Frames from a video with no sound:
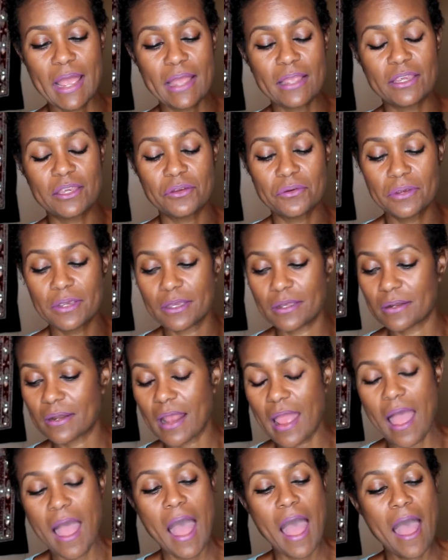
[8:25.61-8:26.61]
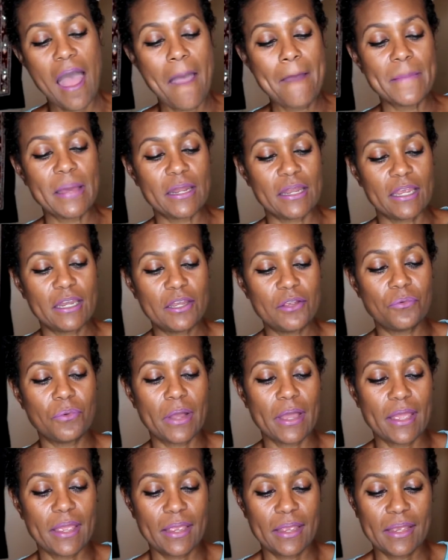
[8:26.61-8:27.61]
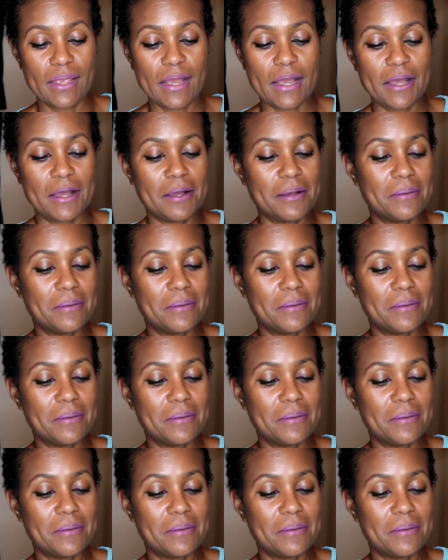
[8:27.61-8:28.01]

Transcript: accurate. But anyway,